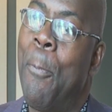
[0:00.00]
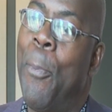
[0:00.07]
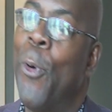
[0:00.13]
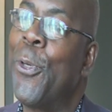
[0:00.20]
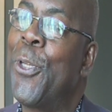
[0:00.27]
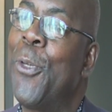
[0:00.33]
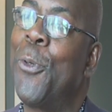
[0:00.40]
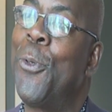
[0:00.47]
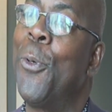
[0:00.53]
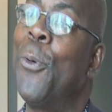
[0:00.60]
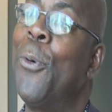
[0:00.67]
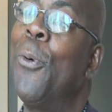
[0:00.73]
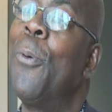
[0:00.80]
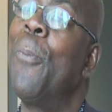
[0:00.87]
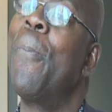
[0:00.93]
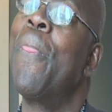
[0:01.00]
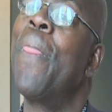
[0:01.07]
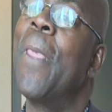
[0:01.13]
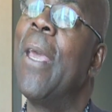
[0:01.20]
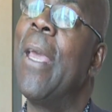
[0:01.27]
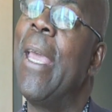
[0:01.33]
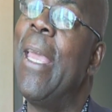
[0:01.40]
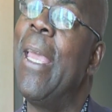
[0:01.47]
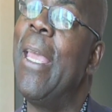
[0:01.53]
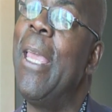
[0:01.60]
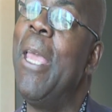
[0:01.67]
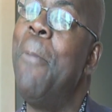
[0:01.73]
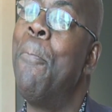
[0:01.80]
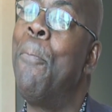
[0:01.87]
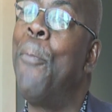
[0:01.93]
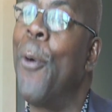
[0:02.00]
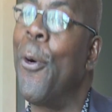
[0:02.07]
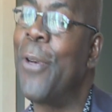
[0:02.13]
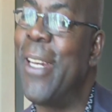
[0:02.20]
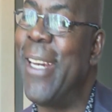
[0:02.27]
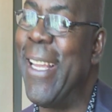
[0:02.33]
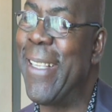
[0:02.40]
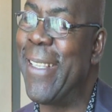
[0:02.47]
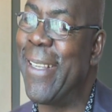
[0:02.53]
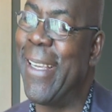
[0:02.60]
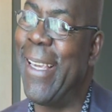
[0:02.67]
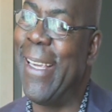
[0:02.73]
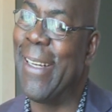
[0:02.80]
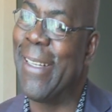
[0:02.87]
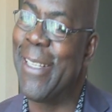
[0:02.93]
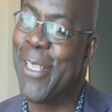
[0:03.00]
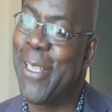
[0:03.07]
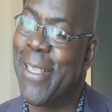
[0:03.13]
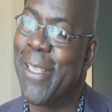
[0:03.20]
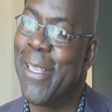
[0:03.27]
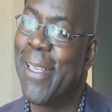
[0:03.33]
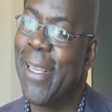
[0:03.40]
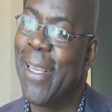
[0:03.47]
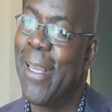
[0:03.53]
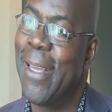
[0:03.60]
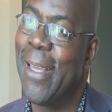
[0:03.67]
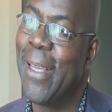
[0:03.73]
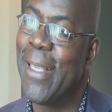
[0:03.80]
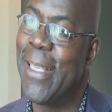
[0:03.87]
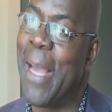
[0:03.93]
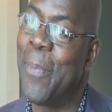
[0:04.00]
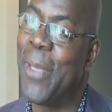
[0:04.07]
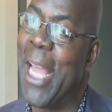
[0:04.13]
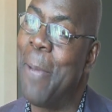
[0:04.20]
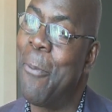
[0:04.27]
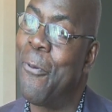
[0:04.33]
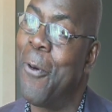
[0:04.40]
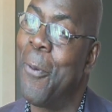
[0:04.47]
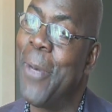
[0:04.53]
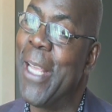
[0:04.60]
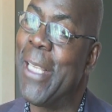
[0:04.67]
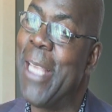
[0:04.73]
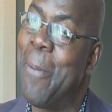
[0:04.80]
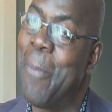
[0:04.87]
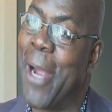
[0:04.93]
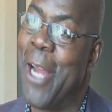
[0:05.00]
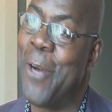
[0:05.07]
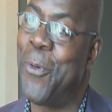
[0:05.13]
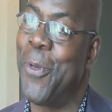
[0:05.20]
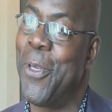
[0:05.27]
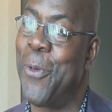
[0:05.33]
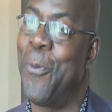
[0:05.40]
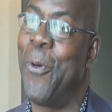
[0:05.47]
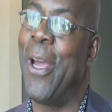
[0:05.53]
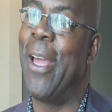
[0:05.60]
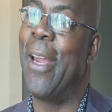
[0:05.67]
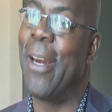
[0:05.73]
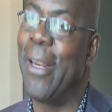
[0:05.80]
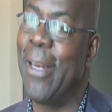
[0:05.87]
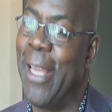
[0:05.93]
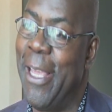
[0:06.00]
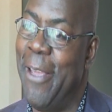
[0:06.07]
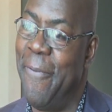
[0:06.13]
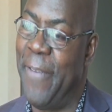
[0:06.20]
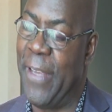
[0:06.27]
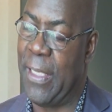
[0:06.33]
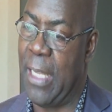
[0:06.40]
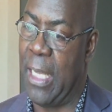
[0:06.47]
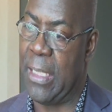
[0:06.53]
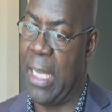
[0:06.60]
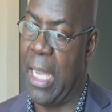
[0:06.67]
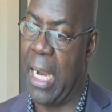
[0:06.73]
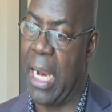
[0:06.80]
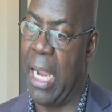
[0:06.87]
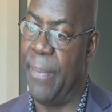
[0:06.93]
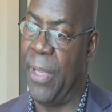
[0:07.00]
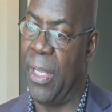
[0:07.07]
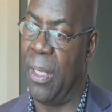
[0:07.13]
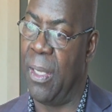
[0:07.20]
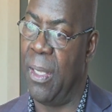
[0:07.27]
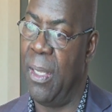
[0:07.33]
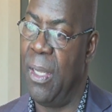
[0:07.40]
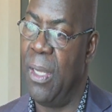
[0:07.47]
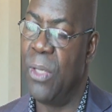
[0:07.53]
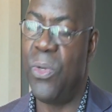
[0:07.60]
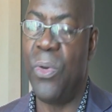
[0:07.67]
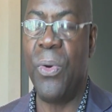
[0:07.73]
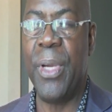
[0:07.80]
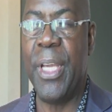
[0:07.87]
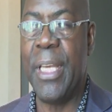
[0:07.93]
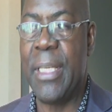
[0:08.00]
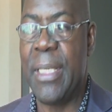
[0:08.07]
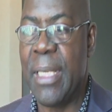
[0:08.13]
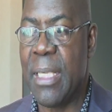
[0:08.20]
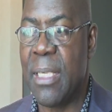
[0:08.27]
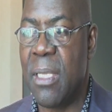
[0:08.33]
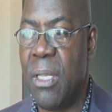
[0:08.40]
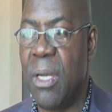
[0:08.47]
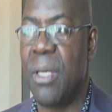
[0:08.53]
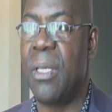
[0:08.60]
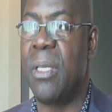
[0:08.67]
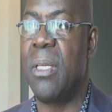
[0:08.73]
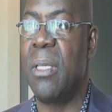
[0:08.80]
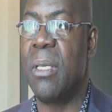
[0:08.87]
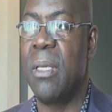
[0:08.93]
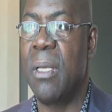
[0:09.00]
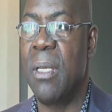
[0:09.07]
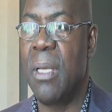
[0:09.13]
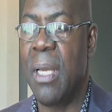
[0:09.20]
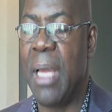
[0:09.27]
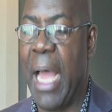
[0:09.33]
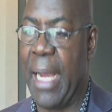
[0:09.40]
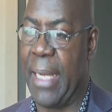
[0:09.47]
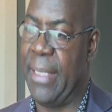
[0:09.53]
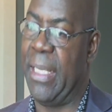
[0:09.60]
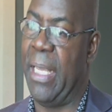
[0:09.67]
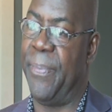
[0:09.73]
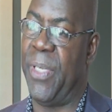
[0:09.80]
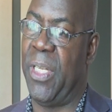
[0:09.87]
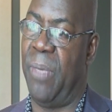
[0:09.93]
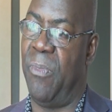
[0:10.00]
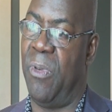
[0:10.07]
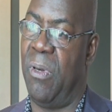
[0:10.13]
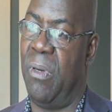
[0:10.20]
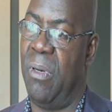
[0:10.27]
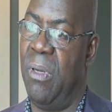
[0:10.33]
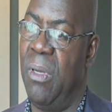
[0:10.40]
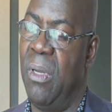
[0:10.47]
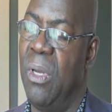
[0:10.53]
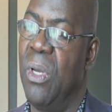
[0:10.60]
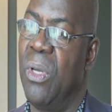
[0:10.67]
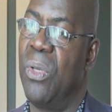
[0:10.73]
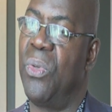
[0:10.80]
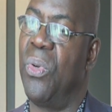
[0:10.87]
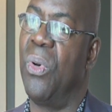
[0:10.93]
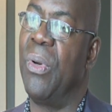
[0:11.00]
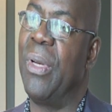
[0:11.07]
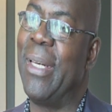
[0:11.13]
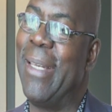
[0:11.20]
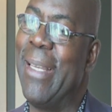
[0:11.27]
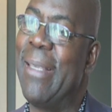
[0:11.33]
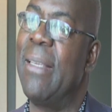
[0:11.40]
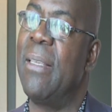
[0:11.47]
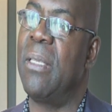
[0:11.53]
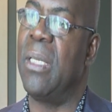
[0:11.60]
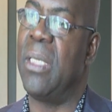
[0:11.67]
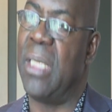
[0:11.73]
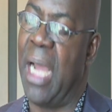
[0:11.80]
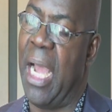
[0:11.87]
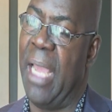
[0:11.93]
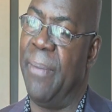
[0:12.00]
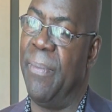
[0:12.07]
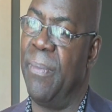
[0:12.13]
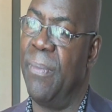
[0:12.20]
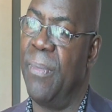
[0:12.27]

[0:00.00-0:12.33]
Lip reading: pushed to import the skills sometimes from the same countries where the investors are coming. So it is not acceptable. So this is the time